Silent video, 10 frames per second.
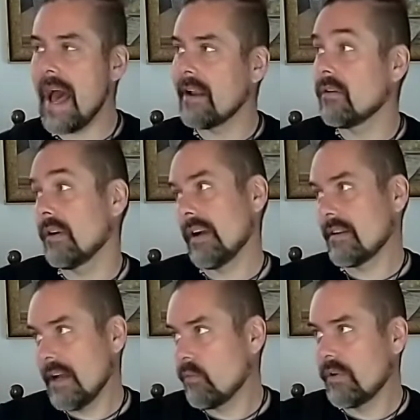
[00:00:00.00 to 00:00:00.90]
And
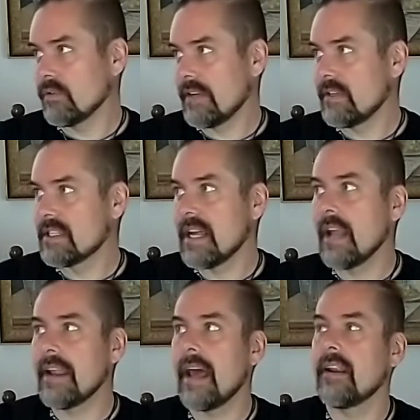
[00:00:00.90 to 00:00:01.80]
right now we don't have any
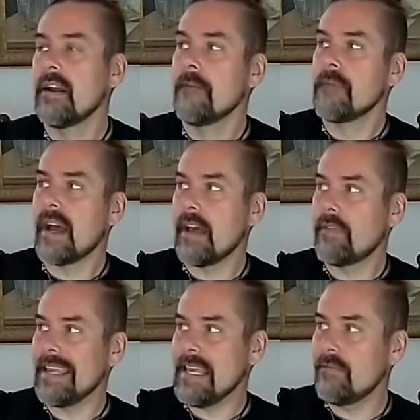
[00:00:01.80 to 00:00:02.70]
sun. And I
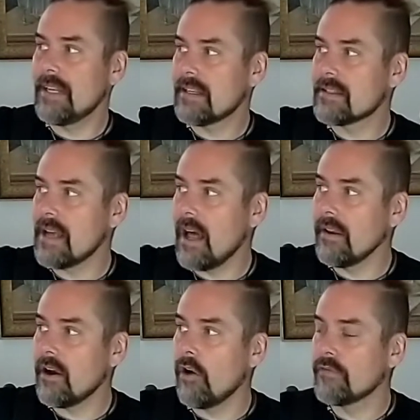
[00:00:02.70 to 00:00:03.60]
have the evening
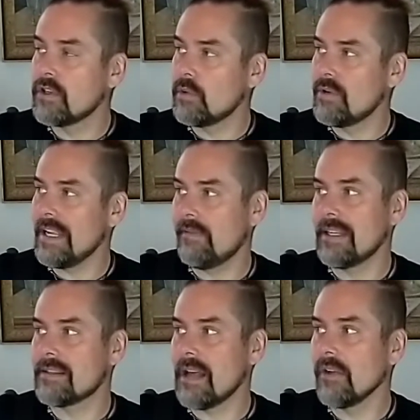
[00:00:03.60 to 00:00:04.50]
sun, afternoon,
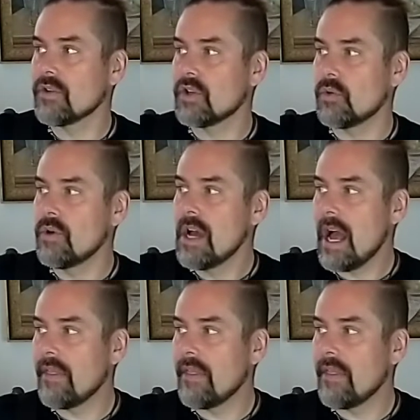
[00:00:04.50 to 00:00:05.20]
evening sun too.